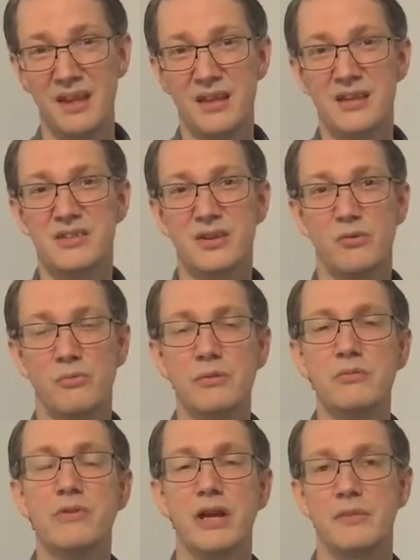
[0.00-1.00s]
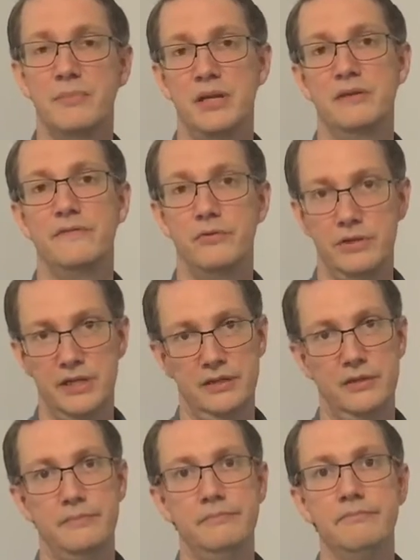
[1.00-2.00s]
So we would recommend avoiding
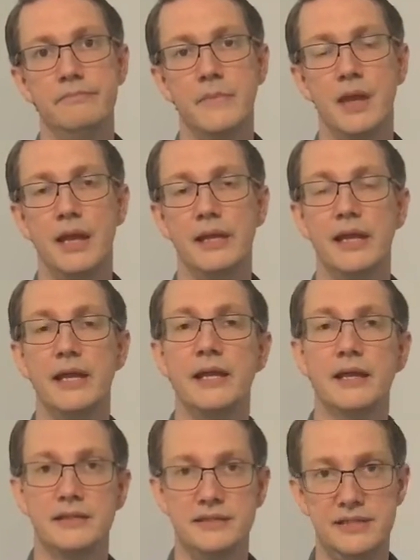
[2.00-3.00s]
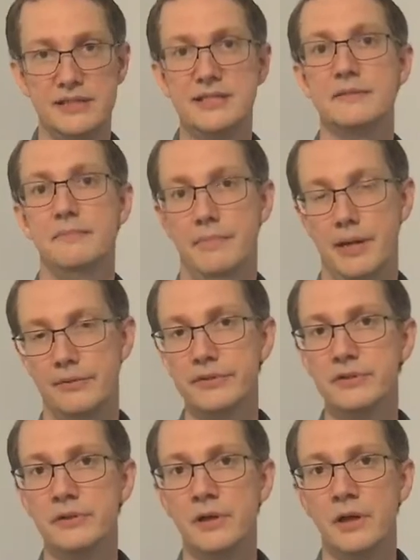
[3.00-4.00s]
them and getting a decent mount,
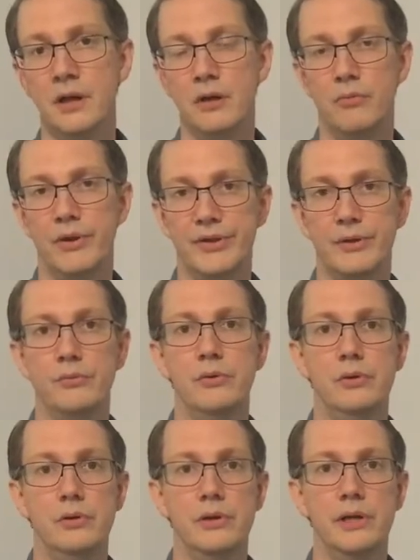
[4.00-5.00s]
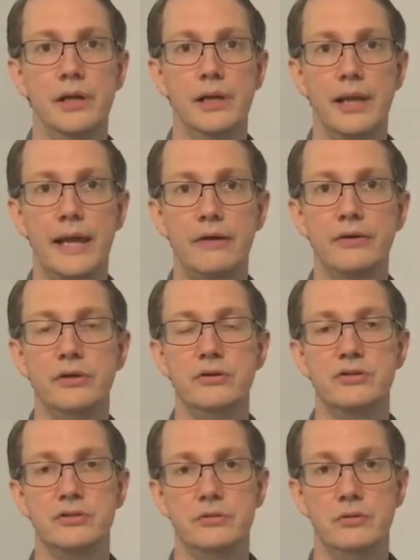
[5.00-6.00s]
one that will allow you
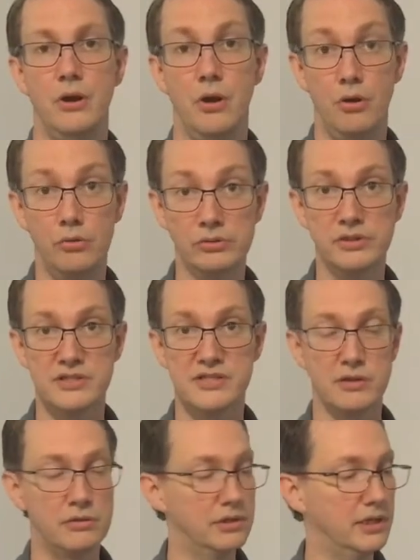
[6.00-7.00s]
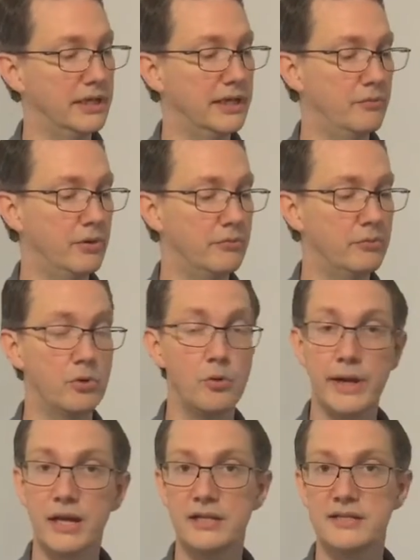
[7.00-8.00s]
to hold it solidly, where it will
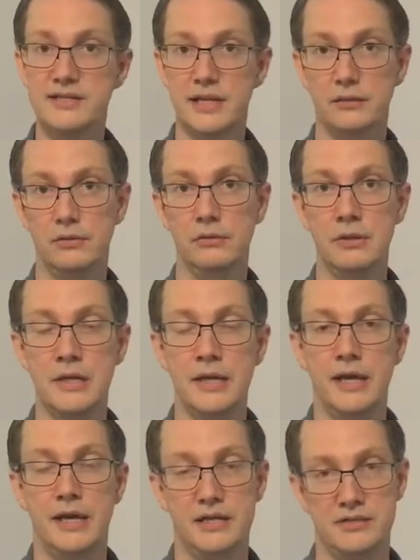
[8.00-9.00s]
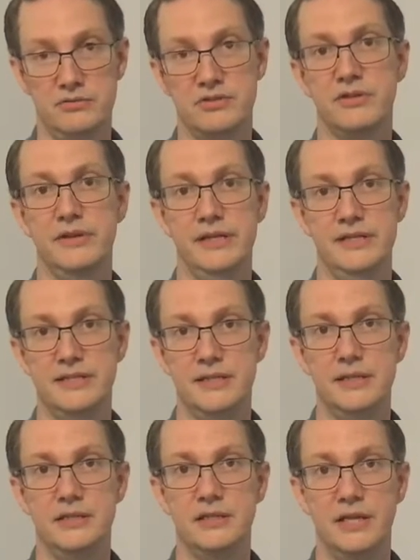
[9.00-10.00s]
quickly settle, and it's also
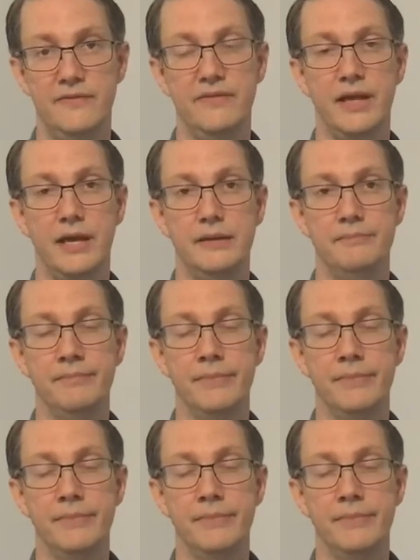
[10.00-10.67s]
easy to navigate.